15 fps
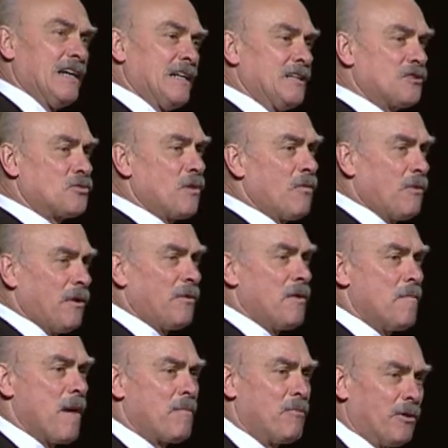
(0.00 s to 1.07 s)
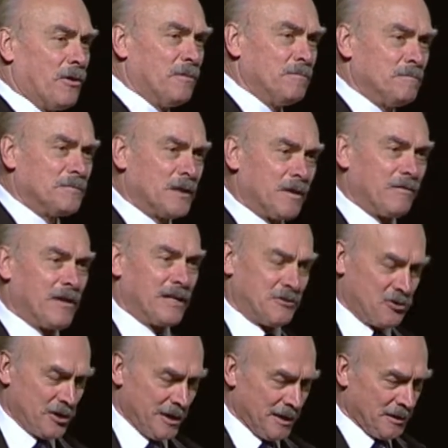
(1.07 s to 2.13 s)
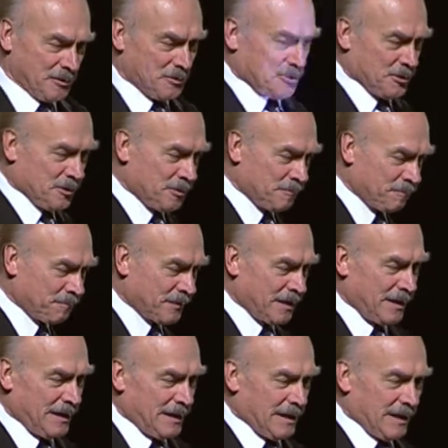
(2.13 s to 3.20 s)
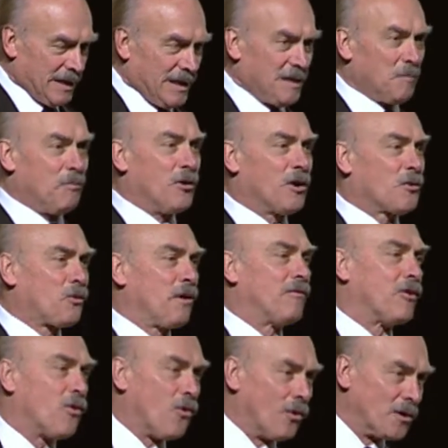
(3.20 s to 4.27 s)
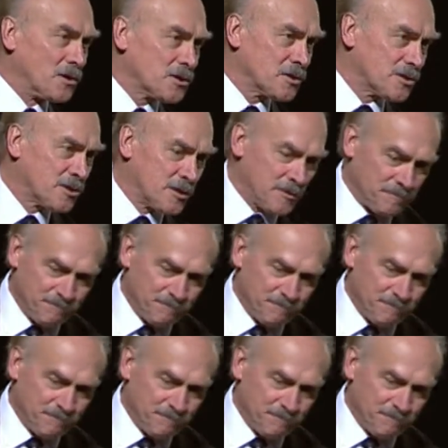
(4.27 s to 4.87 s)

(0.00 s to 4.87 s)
is what we remember of that change. In the book River Horse,